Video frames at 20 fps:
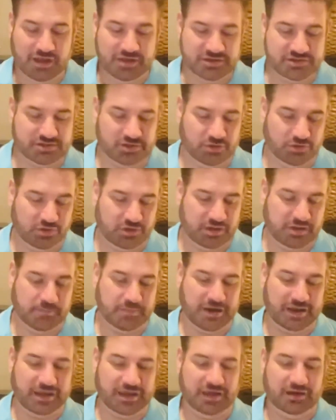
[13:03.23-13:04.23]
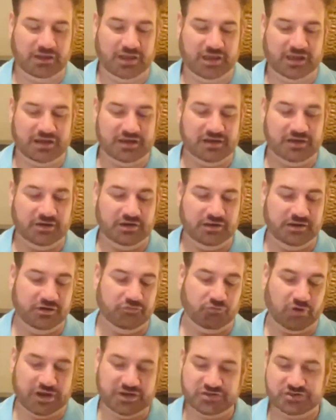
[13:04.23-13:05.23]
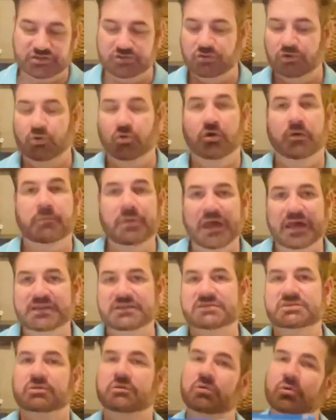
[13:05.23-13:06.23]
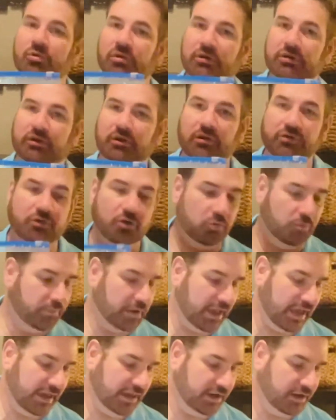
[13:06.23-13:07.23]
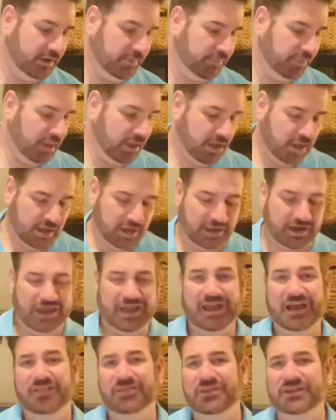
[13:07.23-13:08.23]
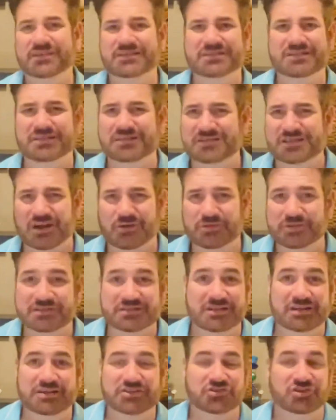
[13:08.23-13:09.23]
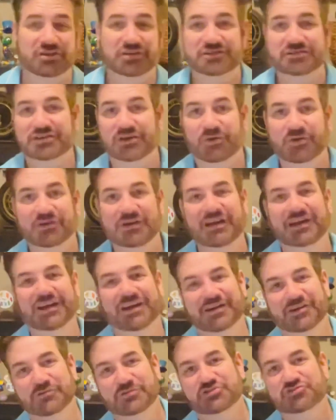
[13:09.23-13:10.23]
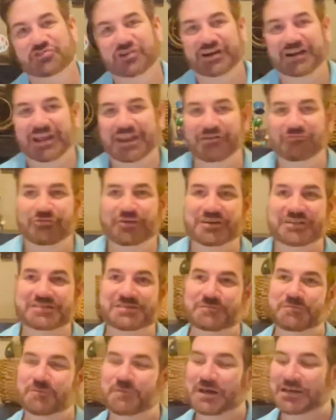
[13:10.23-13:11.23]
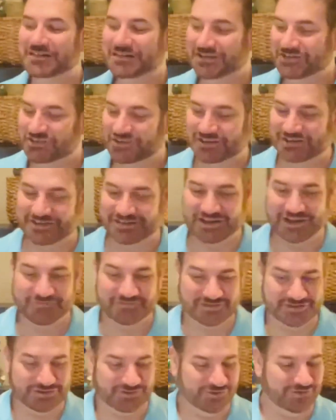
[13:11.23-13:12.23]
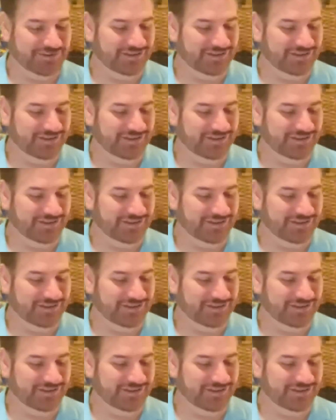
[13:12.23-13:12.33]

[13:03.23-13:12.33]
So he might get like an eraser or a pencil or a little notepad. And I had this since I was teaching, so I was trying to get rid of some of my teaching stuff too.